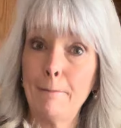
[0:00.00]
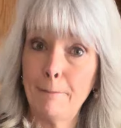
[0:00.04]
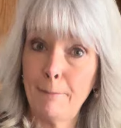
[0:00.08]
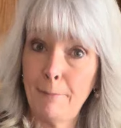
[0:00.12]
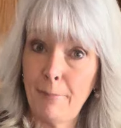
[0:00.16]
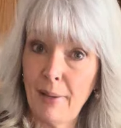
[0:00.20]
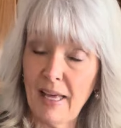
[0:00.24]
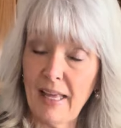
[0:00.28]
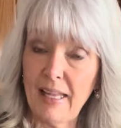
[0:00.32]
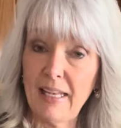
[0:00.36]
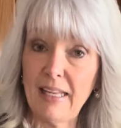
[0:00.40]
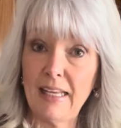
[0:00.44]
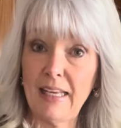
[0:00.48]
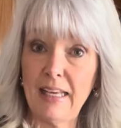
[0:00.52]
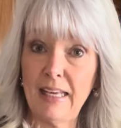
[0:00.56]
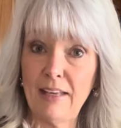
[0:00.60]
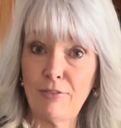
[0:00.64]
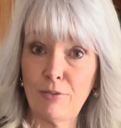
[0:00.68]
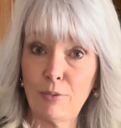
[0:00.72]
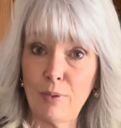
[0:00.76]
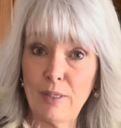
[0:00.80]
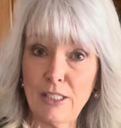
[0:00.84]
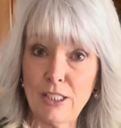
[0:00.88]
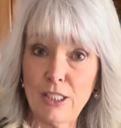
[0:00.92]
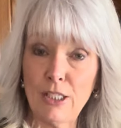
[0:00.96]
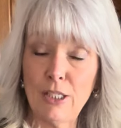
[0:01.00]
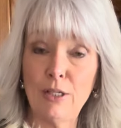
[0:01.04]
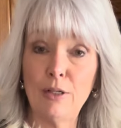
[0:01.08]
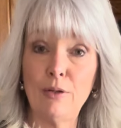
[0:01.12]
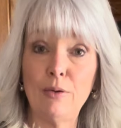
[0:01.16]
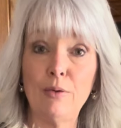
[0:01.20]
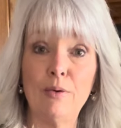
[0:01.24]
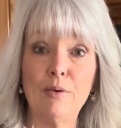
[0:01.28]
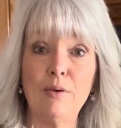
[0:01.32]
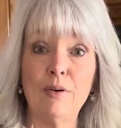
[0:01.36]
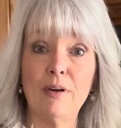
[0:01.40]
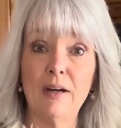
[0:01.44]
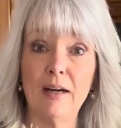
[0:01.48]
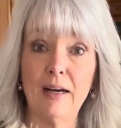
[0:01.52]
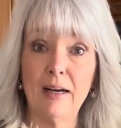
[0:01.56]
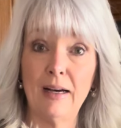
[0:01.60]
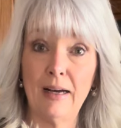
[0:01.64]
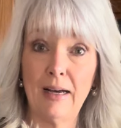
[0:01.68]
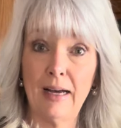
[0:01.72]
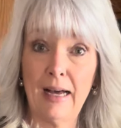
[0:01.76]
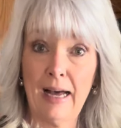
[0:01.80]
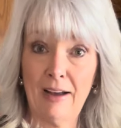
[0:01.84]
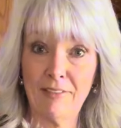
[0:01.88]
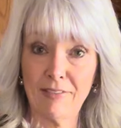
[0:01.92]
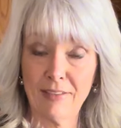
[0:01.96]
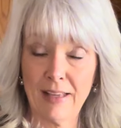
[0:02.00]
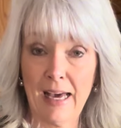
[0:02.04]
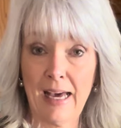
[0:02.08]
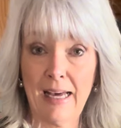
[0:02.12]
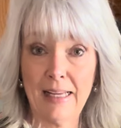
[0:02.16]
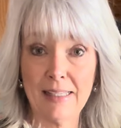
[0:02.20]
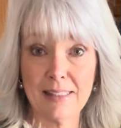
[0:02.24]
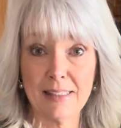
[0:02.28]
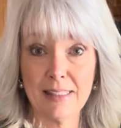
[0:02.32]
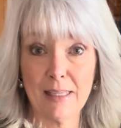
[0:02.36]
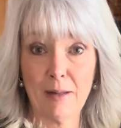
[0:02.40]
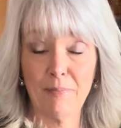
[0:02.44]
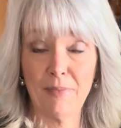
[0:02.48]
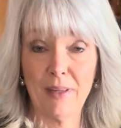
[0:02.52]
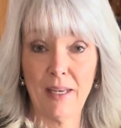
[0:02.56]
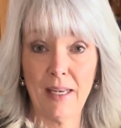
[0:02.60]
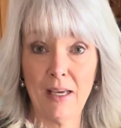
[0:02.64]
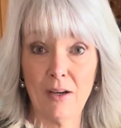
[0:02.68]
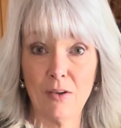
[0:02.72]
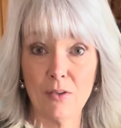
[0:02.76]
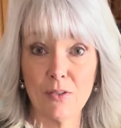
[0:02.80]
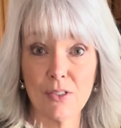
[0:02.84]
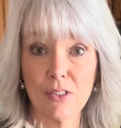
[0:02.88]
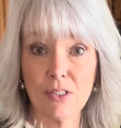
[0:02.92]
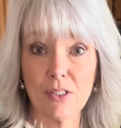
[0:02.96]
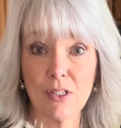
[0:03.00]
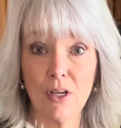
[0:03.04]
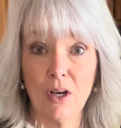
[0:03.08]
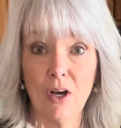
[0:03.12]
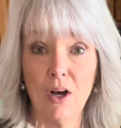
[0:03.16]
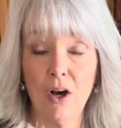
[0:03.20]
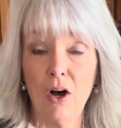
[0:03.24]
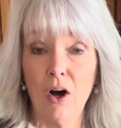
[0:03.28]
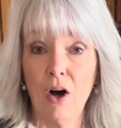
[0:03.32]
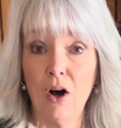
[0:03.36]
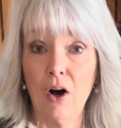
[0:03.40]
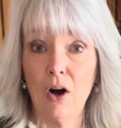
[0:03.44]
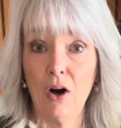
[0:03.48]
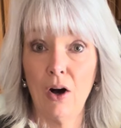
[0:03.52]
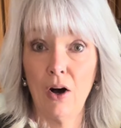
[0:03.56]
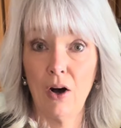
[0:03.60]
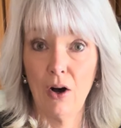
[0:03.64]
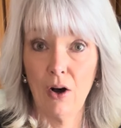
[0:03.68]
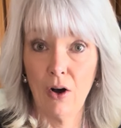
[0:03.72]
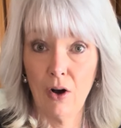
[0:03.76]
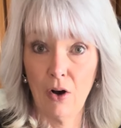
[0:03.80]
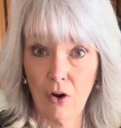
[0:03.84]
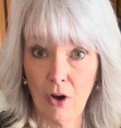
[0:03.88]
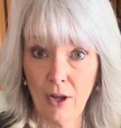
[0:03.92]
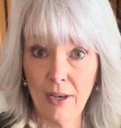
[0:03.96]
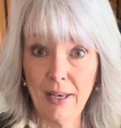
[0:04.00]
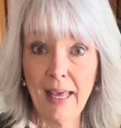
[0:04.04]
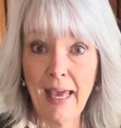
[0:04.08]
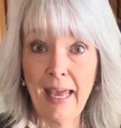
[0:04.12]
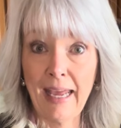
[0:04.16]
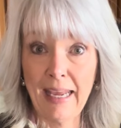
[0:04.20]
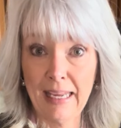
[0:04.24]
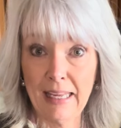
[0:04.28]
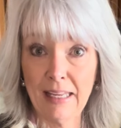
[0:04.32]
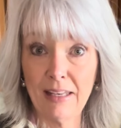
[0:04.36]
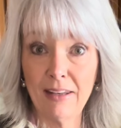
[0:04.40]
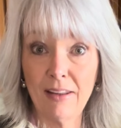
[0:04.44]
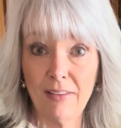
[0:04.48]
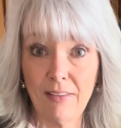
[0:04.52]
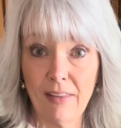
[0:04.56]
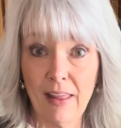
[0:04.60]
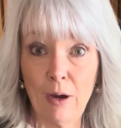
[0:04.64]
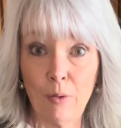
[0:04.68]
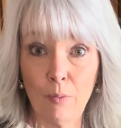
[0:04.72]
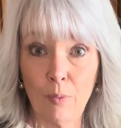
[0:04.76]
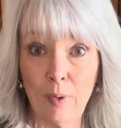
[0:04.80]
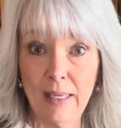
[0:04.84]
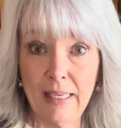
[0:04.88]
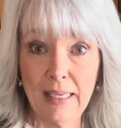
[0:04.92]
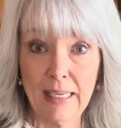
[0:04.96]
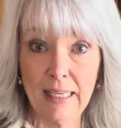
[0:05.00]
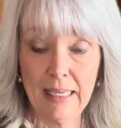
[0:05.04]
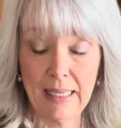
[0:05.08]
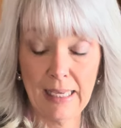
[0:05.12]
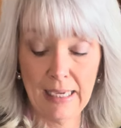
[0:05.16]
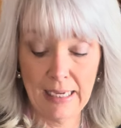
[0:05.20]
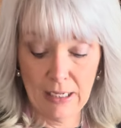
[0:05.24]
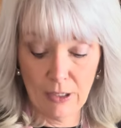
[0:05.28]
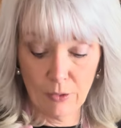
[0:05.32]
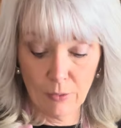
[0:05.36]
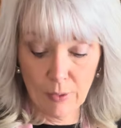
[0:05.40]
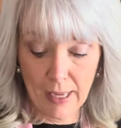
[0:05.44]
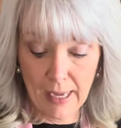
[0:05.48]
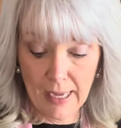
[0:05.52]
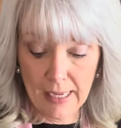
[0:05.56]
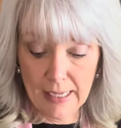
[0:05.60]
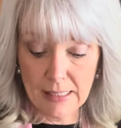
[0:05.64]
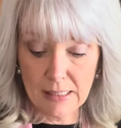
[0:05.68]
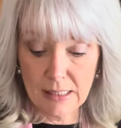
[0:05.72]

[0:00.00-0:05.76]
But if we do, I've got something else on hand that we can eat, okay?